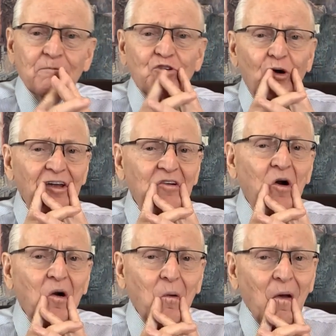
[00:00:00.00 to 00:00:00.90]
So in
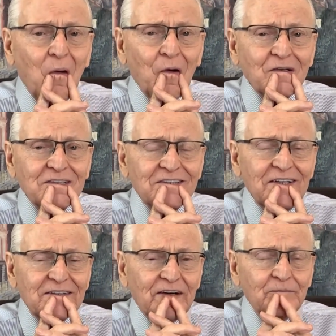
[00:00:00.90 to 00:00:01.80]
Norway, of course, the
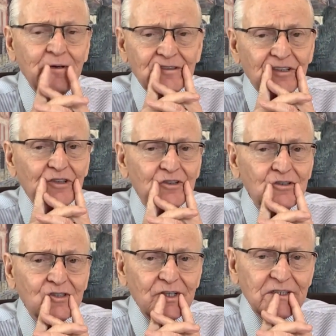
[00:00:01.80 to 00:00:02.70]
state government is the
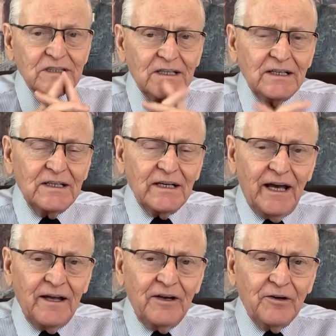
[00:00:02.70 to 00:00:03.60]
Lutheran Church.
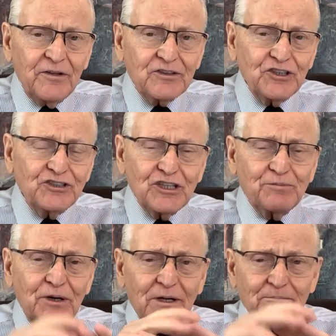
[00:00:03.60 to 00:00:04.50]
And here the church had
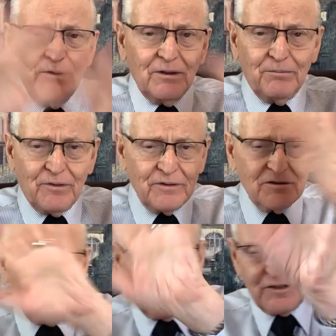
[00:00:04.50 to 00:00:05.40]
put up billboards
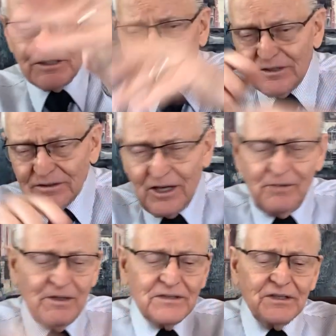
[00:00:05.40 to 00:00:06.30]
all over town.
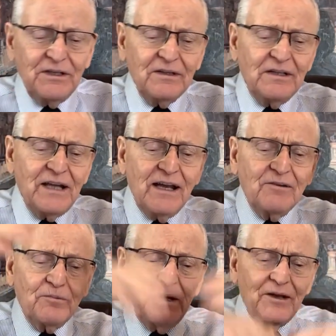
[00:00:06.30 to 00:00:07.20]
Come and see the
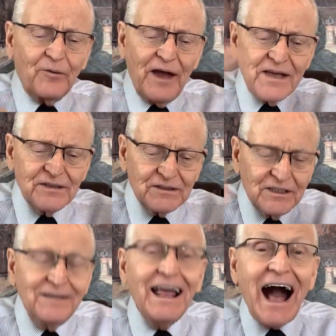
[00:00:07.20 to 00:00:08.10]
dead being raised.
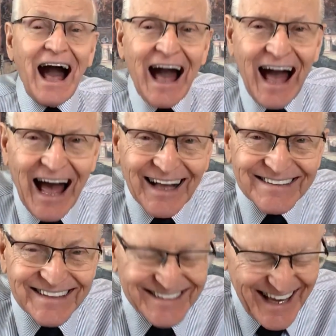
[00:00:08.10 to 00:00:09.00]

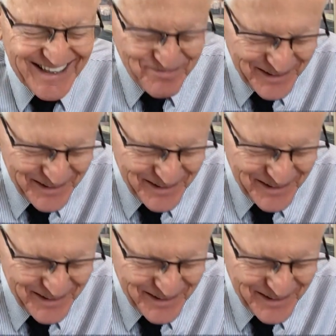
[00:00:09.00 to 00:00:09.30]
The dead